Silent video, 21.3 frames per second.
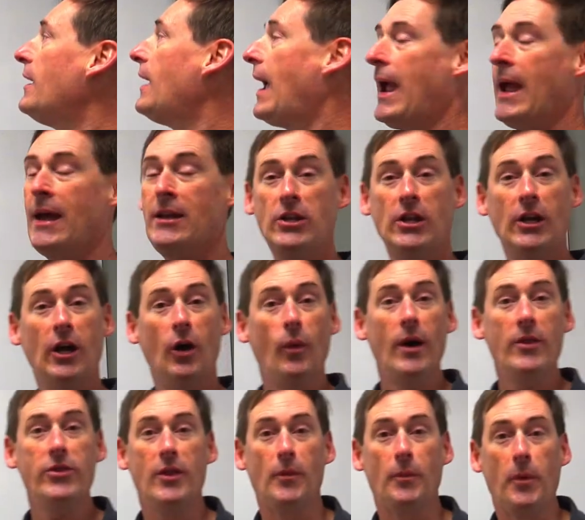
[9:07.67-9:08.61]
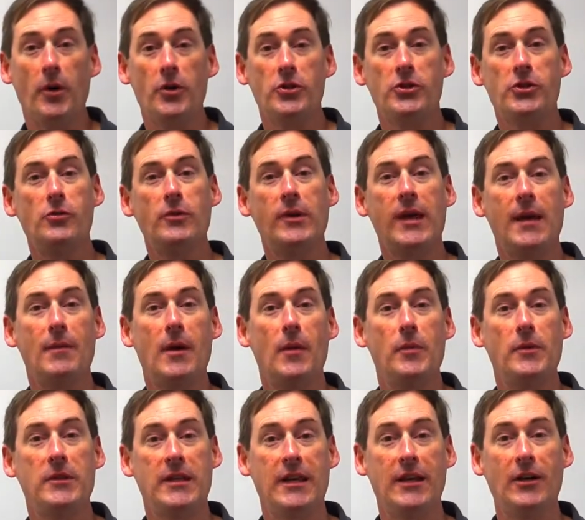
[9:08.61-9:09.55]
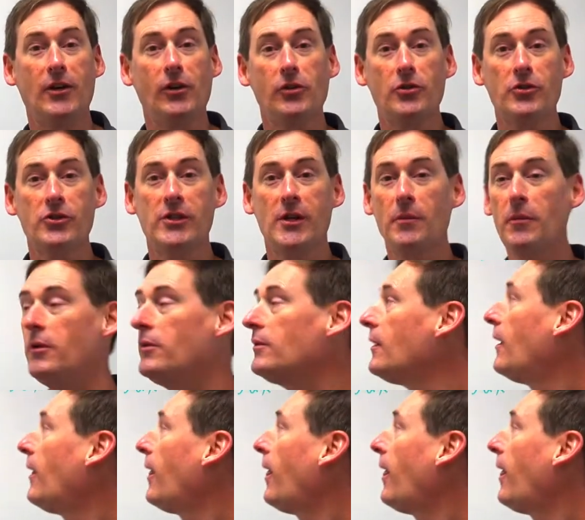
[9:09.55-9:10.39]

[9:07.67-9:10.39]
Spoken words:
And you know what? The person who came up with the integral symbol